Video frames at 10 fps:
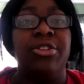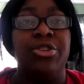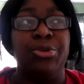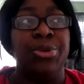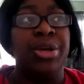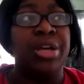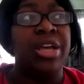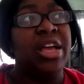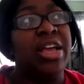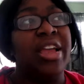to
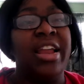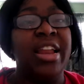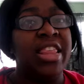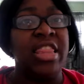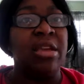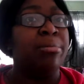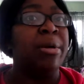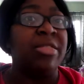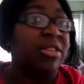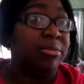look anything
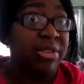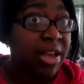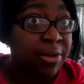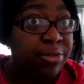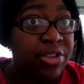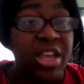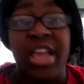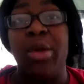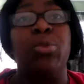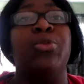but themselves.
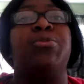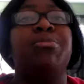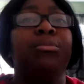It was